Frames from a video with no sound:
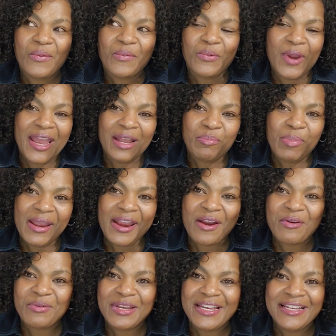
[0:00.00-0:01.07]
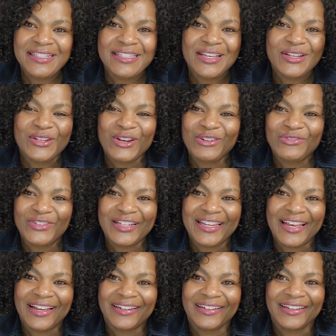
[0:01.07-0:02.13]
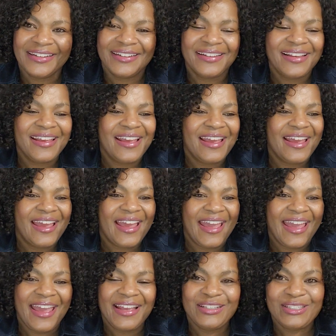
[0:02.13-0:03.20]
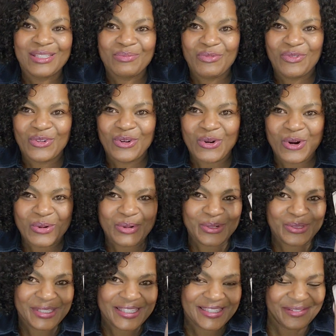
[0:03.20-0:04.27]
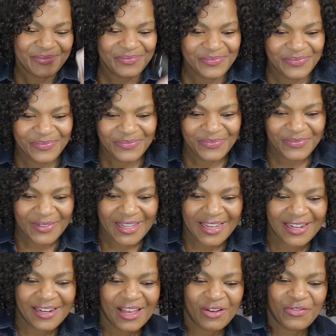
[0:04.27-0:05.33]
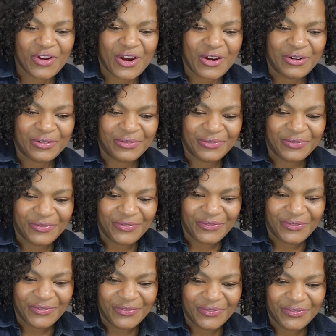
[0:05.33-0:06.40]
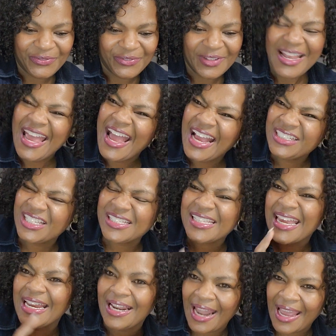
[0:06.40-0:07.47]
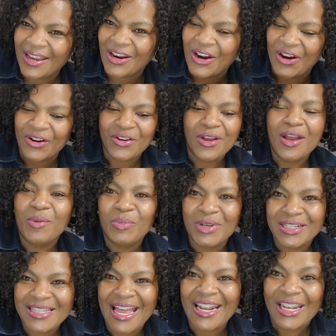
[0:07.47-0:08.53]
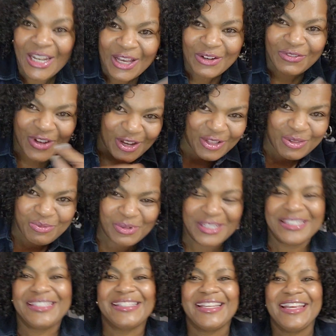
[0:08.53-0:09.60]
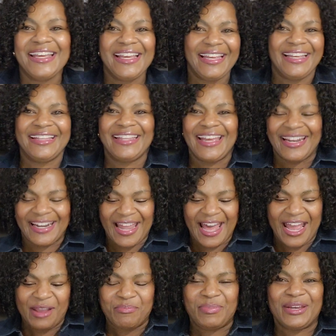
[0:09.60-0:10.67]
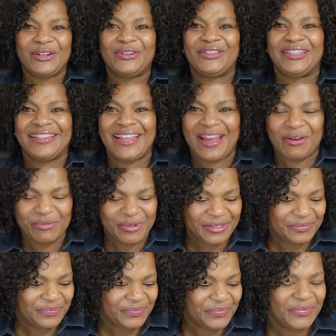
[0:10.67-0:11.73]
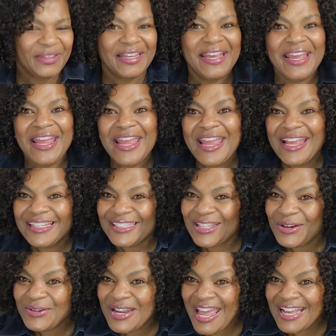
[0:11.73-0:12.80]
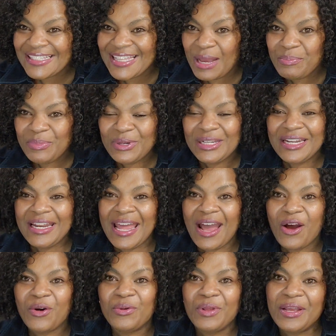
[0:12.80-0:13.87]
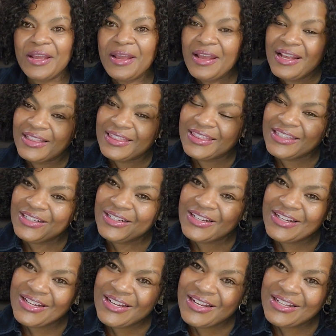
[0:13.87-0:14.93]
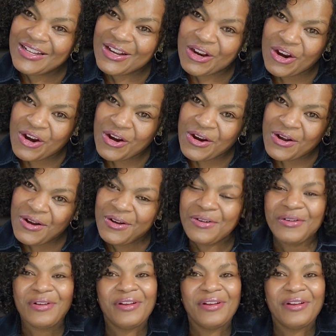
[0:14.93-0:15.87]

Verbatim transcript: red berries, your vanilla, and some florals. Love her. I should say like her because I love other ones in that line better than that one. So next I'm pulling out the Good Girl